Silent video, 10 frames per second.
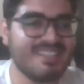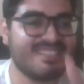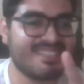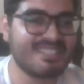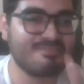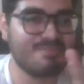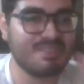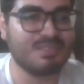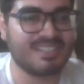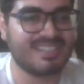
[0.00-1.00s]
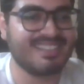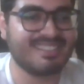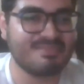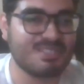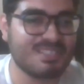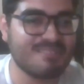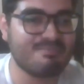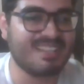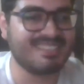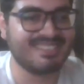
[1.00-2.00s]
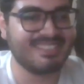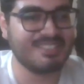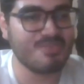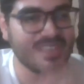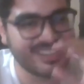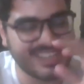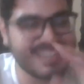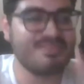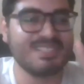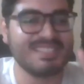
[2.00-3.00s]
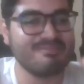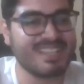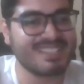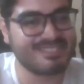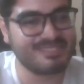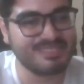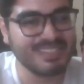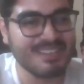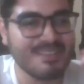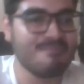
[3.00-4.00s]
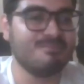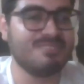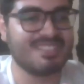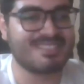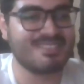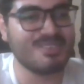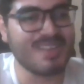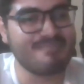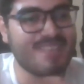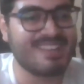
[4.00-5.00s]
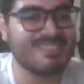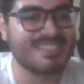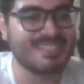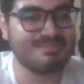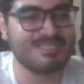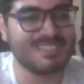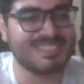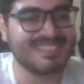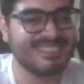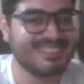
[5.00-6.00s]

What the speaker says: research before, right, for the match. You were ready for the match to just go and bang on some goals.